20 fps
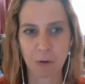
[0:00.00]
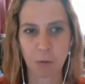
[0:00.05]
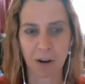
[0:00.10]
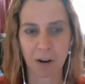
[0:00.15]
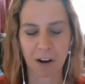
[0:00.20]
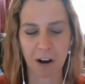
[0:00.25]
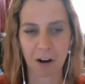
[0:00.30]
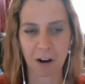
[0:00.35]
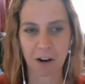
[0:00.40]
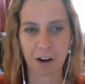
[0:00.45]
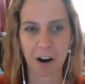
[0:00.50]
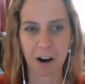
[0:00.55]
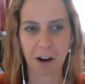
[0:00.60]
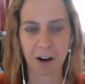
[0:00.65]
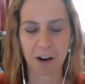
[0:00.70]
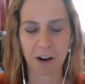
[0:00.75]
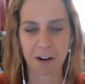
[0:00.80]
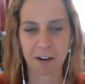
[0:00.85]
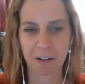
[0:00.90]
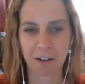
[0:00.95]
Where
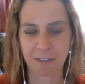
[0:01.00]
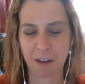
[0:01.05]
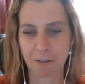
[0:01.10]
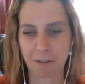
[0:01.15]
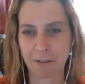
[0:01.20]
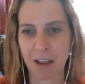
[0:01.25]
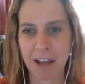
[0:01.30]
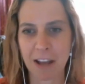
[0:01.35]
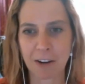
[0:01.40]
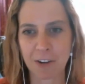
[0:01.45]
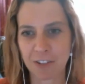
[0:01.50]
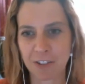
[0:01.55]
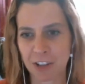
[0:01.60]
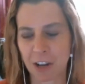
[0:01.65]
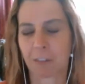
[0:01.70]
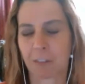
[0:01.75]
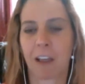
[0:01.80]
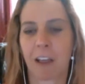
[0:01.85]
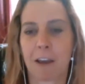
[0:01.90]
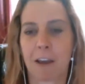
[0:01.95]
our if energy,
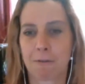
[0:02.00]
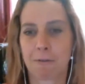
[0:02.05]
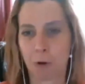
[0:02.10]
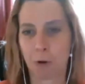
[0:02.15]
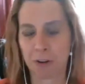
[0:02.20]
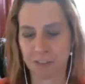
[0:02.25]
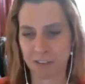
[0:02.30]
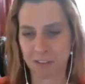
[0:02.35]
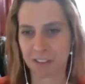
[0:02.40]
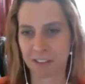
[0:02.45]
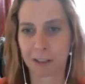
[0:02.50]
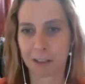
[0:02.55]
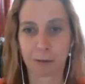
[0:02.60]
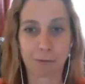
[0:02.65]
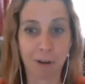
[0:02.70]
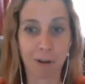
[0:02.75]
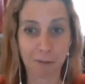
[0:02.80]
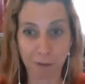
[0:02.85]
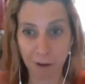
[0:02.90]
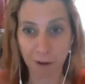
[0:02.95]
our life force is like a
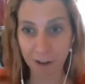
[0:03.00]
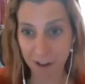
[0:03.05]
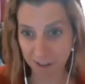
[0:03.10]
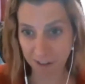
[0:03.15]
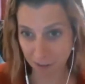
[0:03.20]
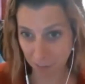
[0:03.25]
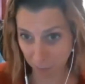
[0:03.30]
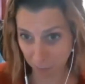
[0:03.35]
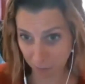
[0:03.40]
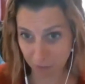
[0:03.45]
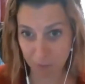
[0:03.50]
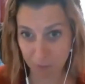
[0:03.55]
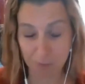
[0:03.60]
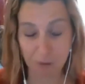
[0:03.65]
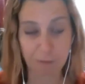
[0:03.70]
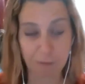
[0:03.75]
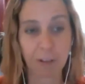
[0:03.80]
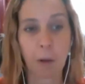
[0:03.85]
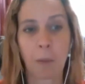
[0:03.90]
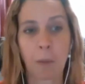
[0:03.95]
river and it's supposed to be
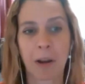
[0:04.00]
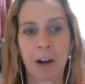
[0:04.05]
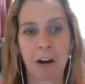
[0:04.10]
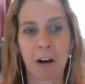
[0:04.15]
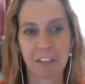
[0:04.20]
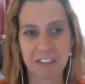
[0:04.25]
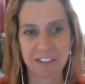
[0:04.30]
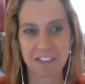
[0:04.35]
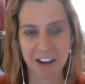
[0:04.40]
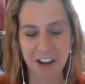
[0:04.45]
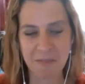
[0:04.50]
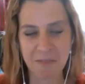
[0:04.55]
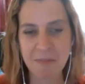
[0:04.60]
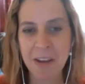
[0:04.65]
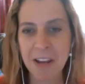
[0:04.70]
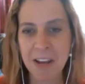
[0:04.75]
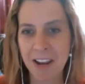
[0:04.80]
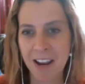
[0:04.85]
flowing all the time.